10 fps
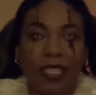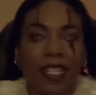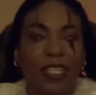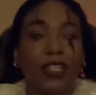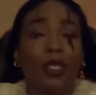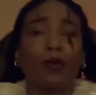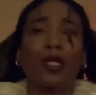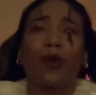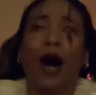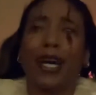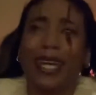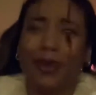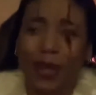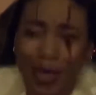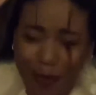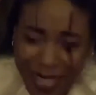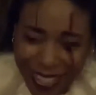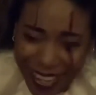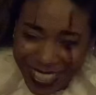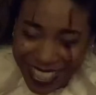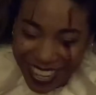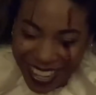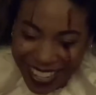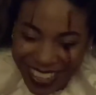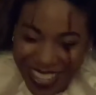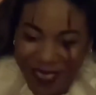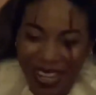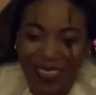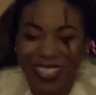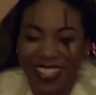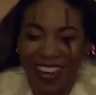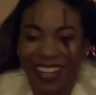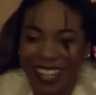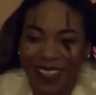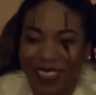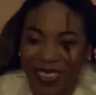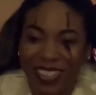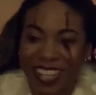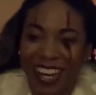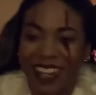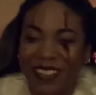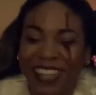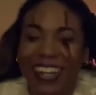And he just was walking with me, not saying anything, but I was talking to him the whole time.